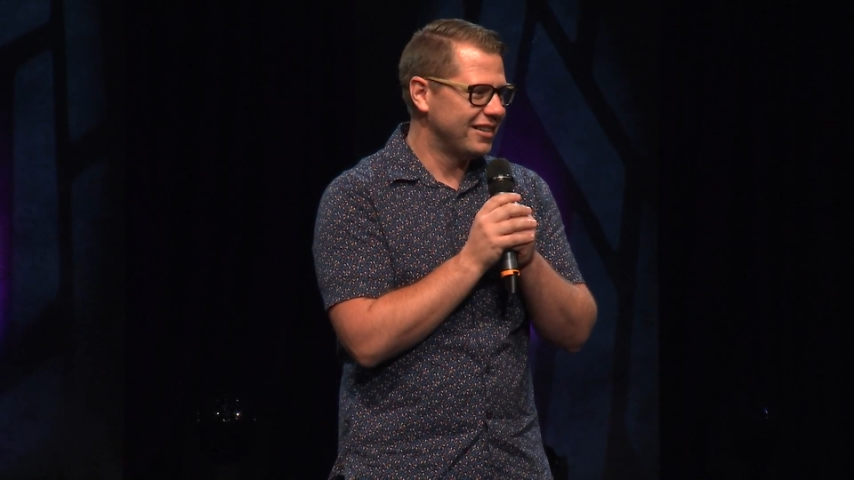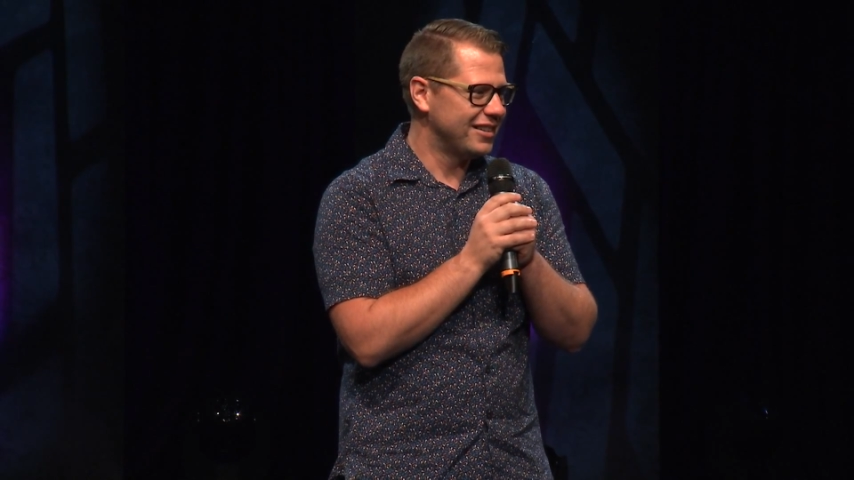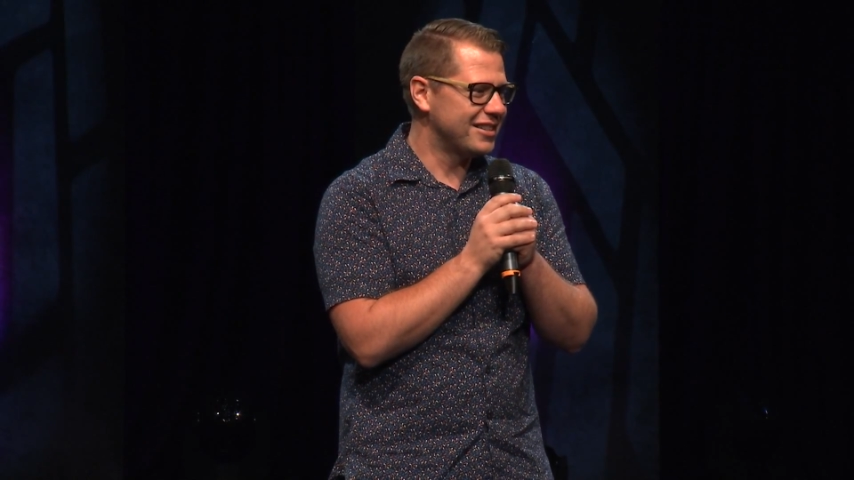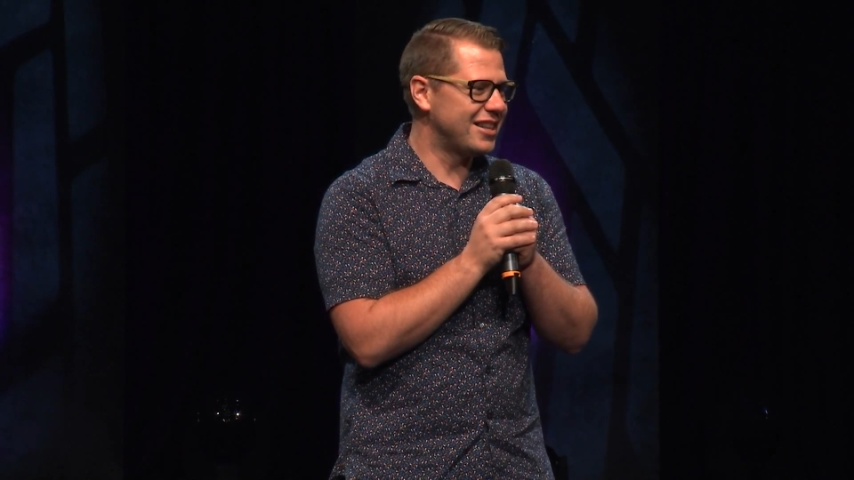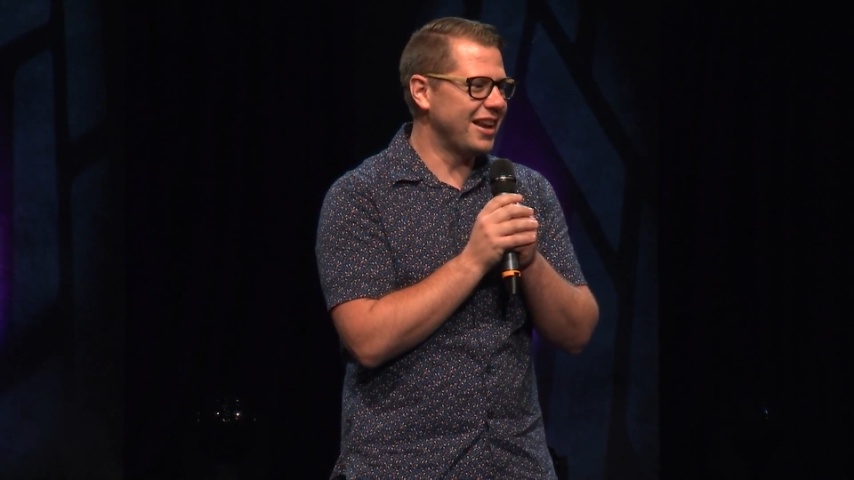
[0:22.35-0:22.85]

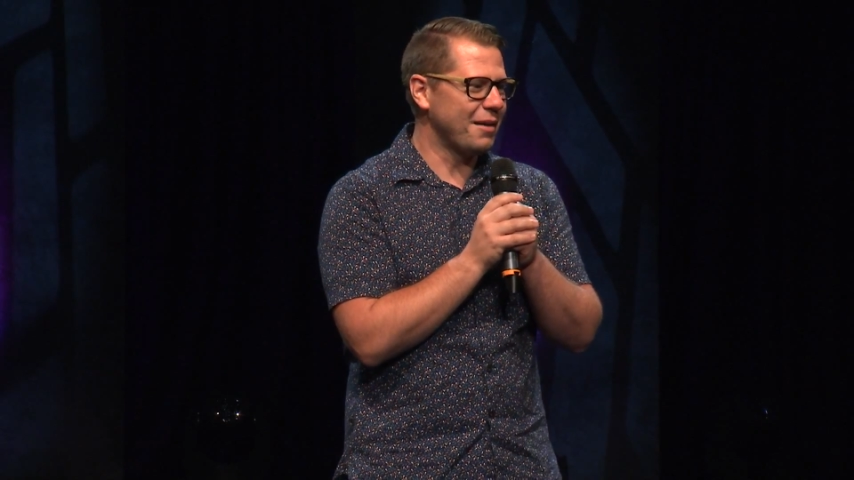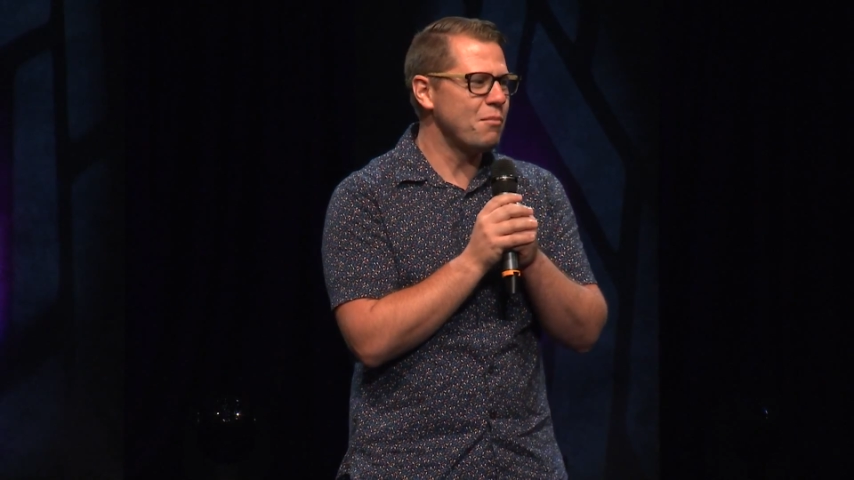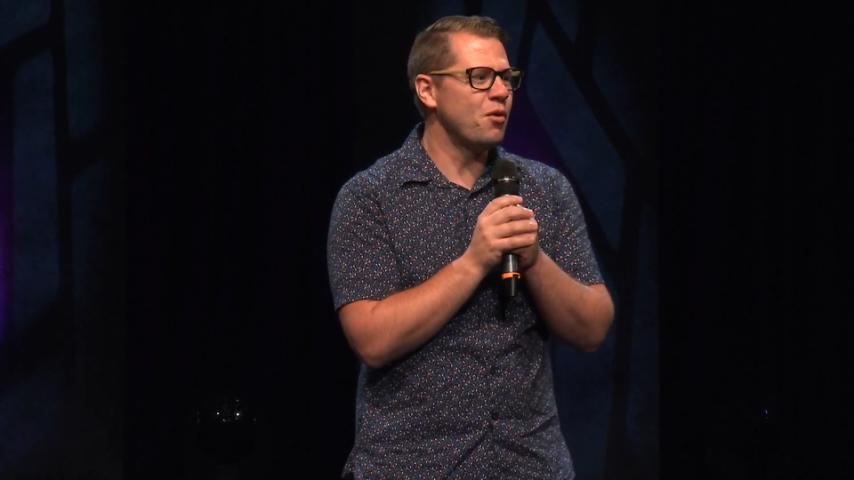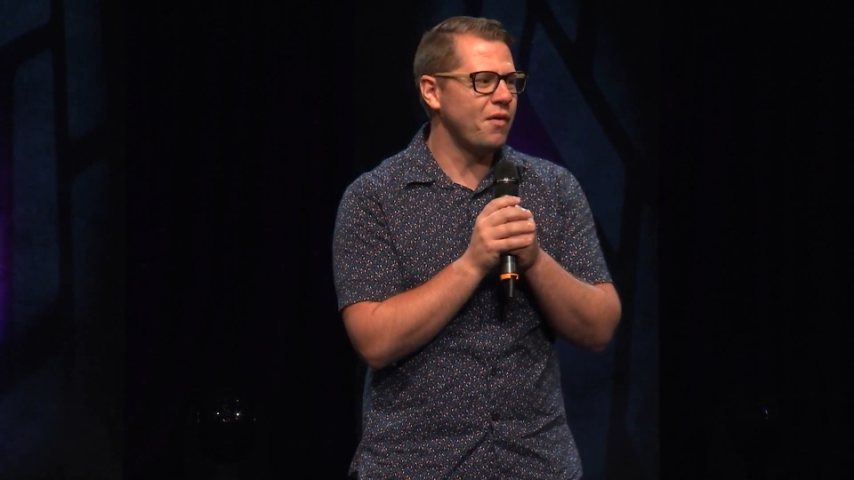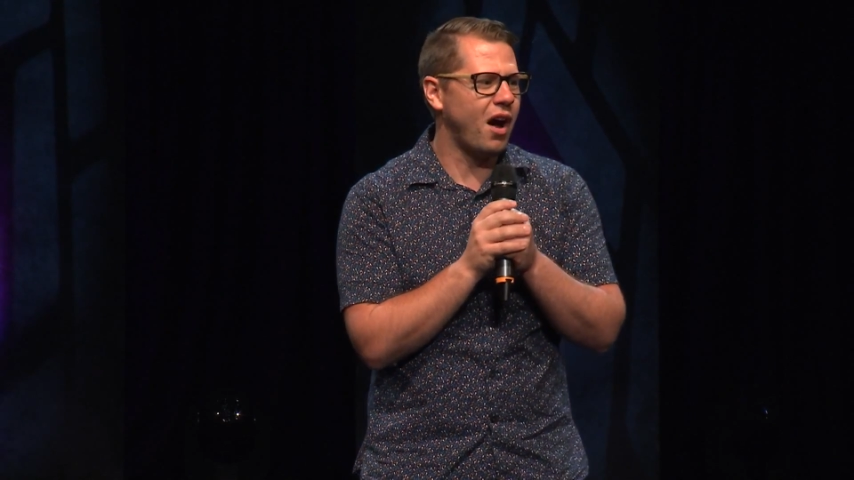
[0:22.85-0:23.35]
It's like,
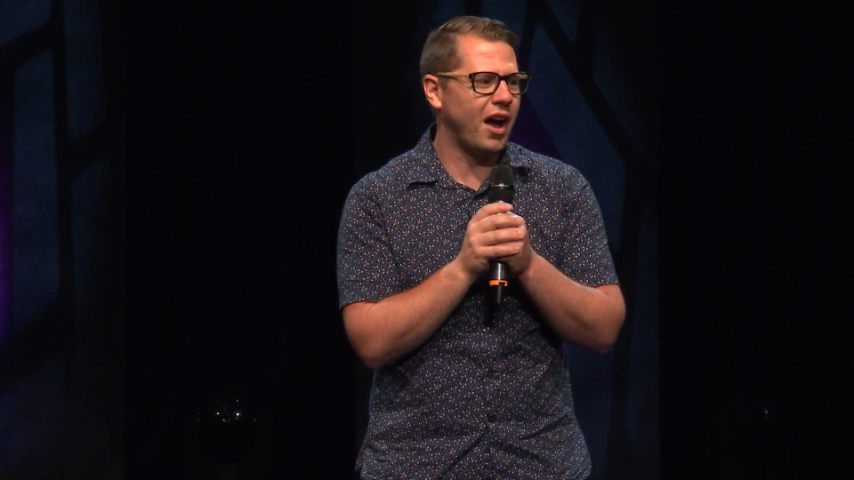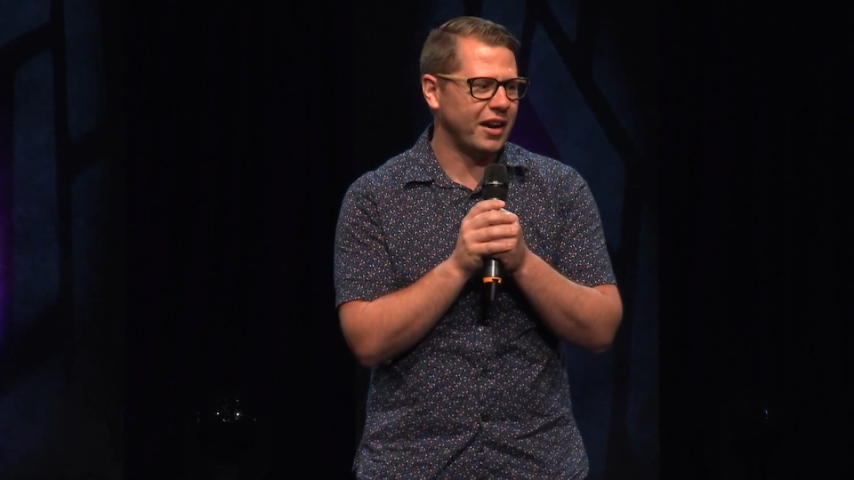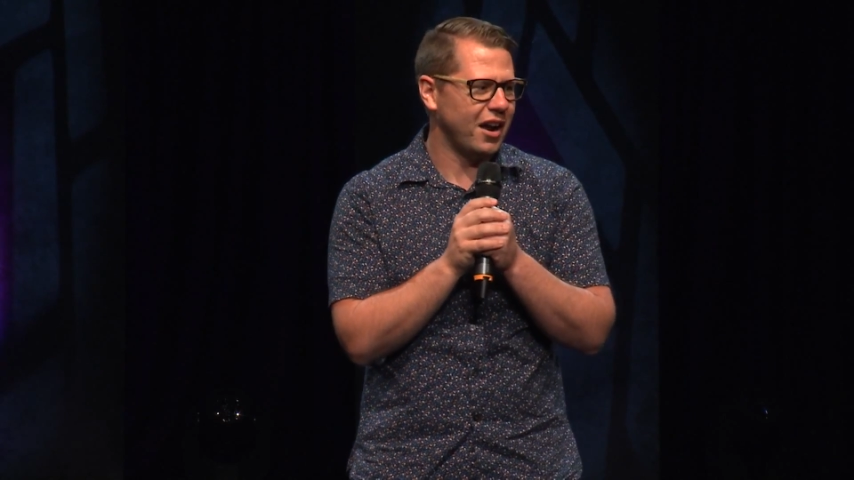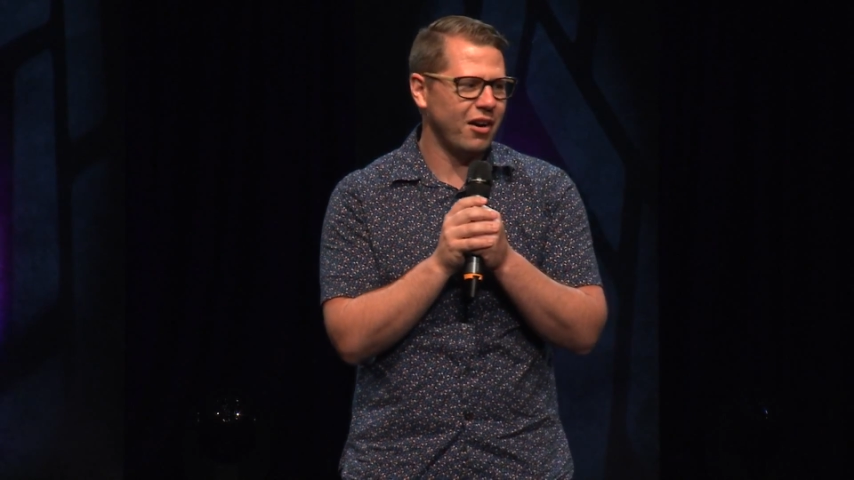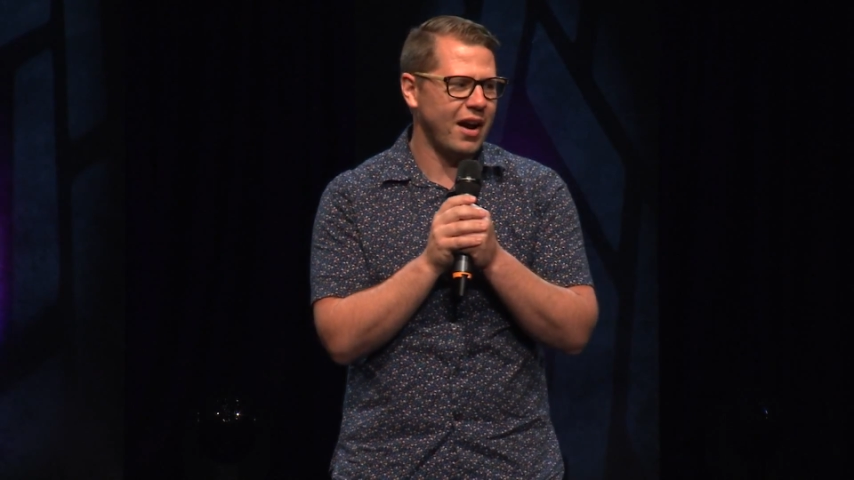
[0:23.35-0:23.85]
move
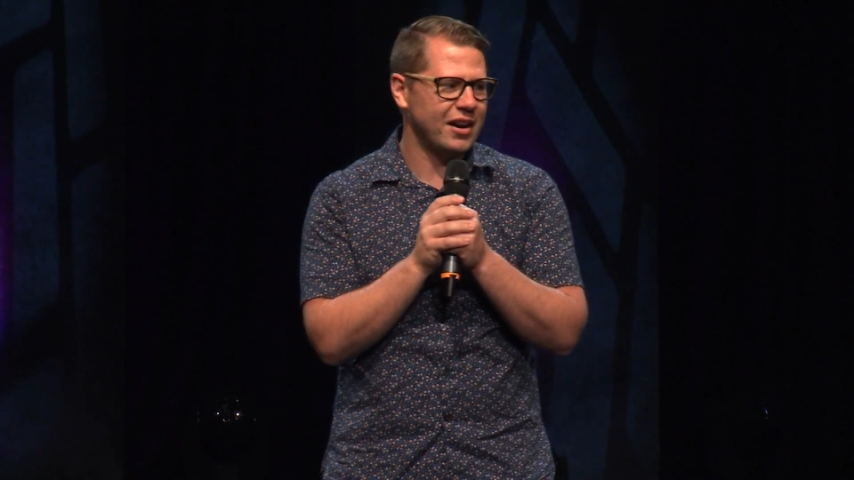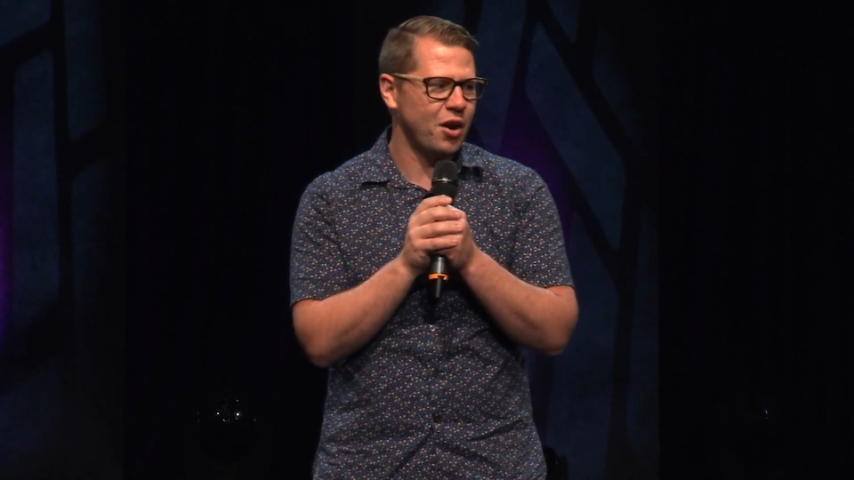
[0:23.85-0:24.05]
on, all right,